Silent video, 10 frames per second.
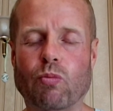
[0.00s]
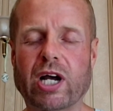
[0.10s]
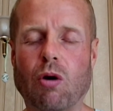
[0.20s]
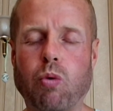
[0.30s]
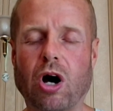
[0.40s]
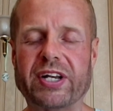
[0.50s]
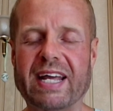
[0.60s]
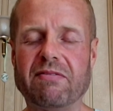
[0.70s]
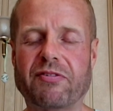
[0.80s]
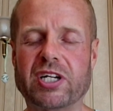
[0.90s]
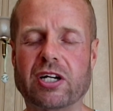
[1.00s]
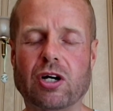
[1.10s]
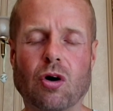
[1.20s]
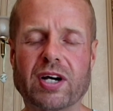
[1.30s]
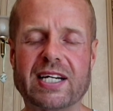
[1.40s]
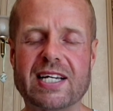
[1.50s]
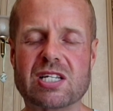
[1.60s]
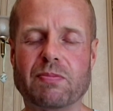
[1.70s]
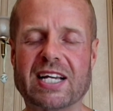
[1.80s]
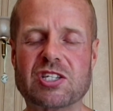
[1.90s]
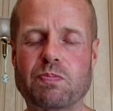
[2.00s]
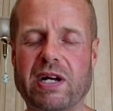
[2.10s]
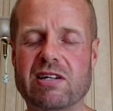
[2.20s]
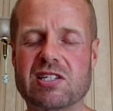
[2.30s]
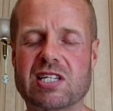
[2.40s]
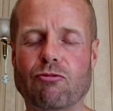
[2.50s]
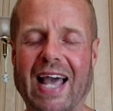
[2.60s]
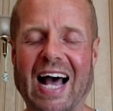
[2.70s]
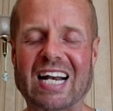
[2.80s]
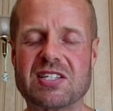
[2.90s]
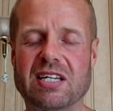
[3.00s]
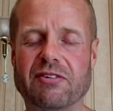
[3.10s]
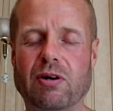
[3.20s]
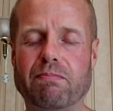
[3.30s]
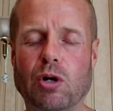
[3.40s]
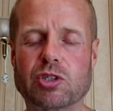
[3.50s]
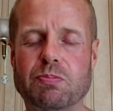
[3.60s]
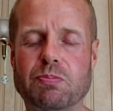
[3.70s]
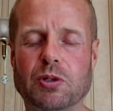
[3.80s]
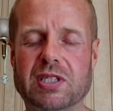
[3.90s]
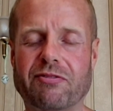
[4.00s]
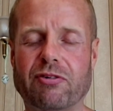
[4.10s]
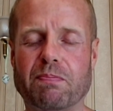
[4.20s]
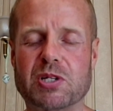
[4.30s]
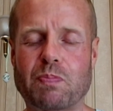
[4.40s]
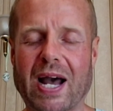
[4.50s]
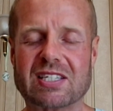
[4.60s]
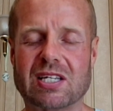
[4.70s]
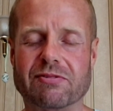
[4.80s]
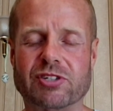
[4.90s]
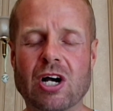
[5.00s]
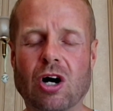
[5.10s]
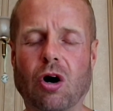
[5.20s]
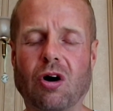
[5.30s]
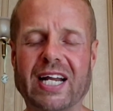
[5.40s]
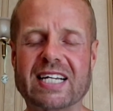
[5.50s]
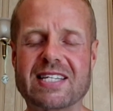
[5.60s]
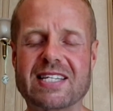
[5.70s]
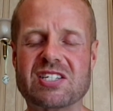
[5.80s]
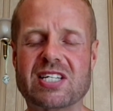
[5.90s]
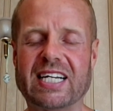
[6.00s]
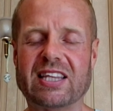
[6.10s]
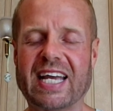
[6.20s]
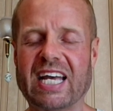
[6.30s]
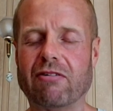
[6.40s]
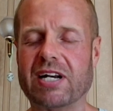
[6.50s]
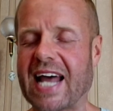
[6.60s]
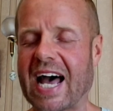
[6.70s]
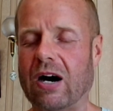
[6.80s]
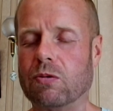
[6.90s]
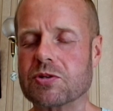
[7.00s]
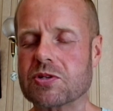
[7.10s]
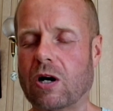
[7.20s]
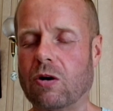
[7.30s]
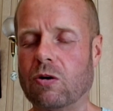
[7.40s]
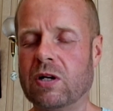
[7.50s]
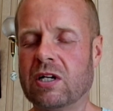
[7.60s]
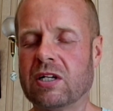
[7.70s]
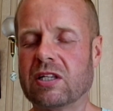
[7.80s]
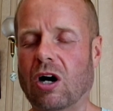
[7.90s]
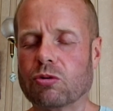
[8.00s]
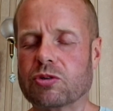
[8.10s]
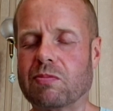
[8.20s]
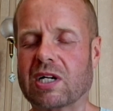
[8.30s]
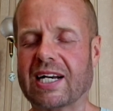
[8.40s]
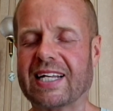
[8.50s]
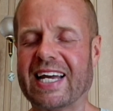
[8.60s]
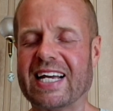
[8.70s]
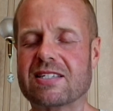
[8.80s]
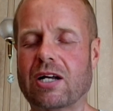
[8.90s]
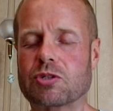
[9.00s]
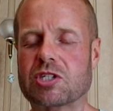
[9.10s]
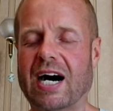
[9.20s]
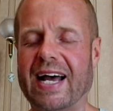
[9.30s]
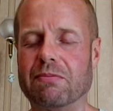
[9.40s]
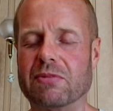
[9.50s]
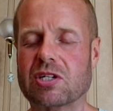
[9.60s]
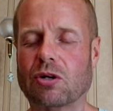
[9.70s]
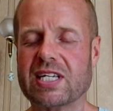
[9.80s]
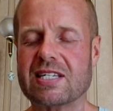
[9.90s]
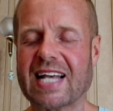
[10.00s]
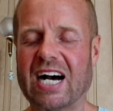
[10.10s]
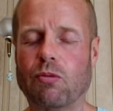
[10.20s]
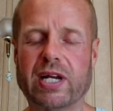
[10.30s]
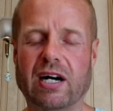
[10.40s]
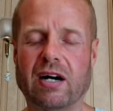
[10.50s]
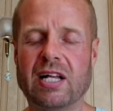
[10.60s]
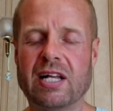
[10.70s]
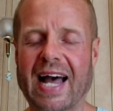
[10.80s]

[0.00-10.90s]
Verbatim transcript: we are one infinite organism experiencing reality from multiple different perspectives all existing in the here and now so ultimately there is no time and so this is how we are